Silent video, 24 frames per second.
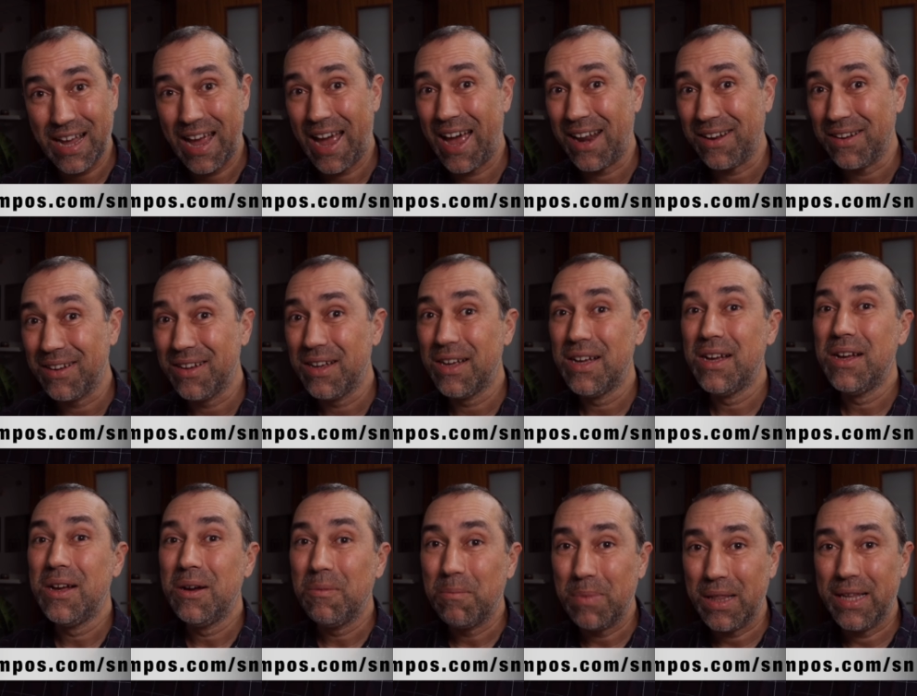that,
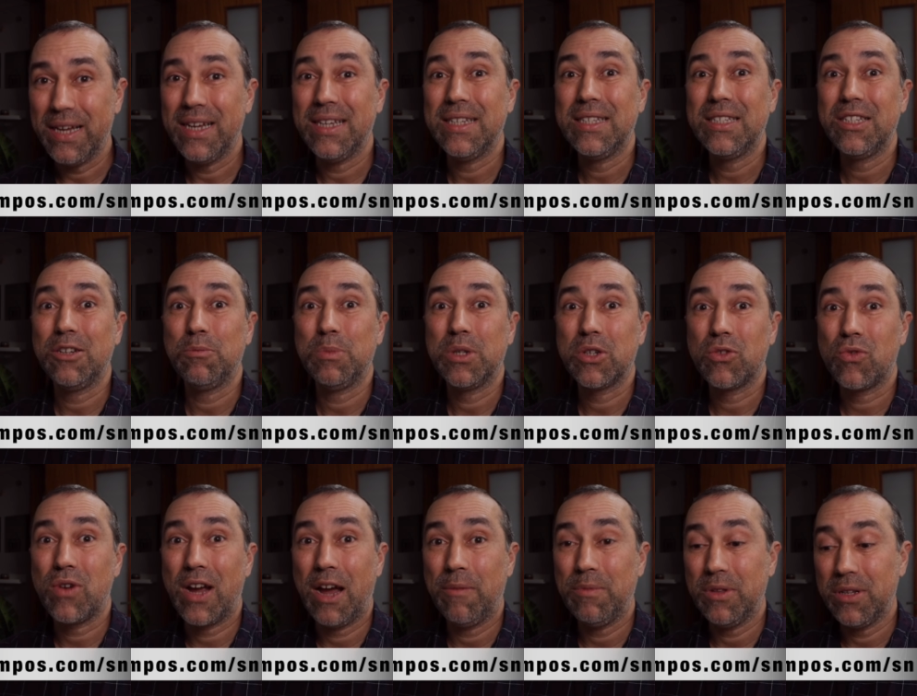please
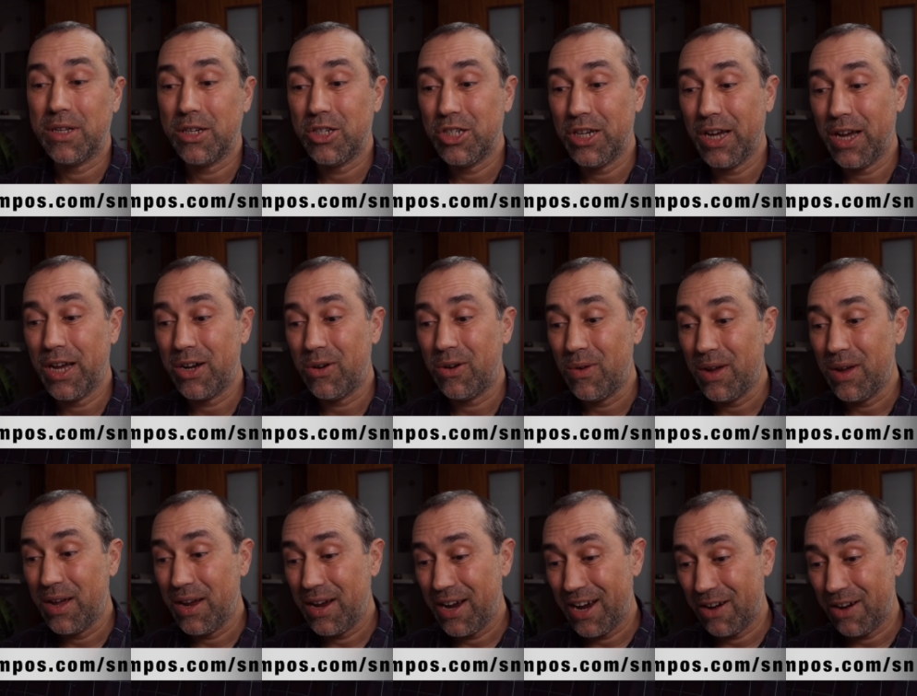subscribe to the channel.